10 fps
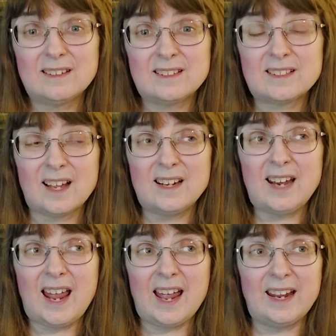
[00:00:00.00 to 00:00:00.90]

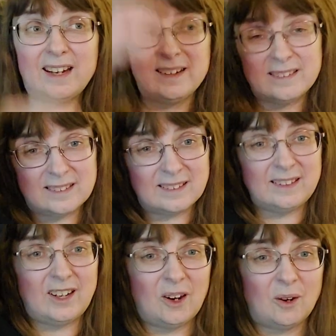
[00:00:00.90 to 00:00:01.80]
Sunday,
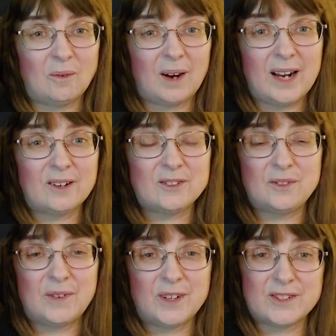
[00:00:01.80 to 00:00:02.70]
you know, I don't
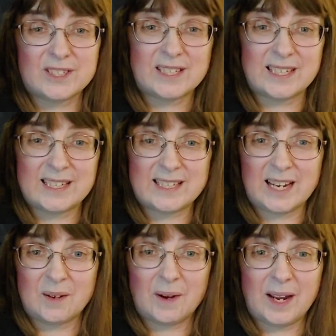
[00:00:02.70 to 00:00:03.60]
do videos on Sundays
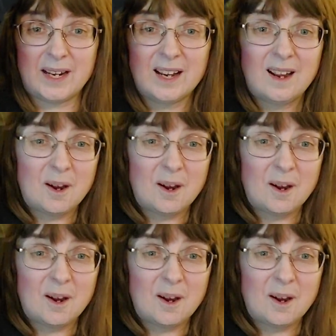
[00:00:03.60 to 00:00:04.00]
anyway,